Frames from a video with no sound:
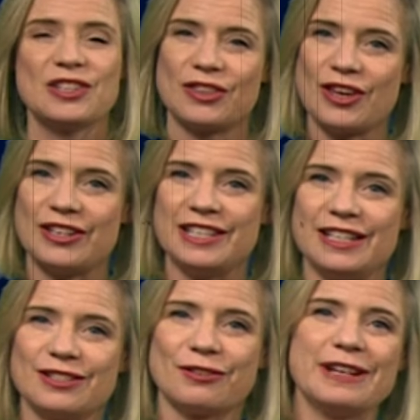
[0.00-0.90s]
to
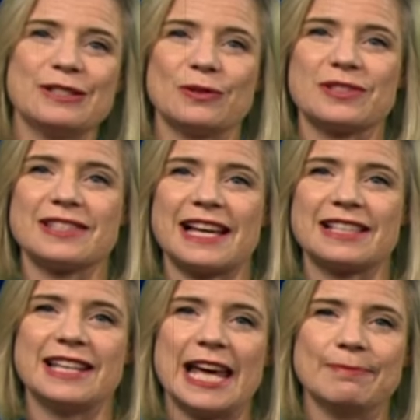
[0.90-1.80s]
13 degrees on
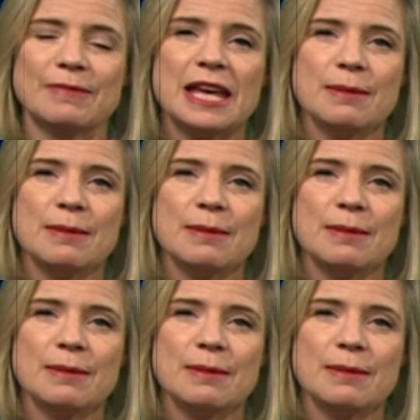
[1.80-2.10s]
Saturday.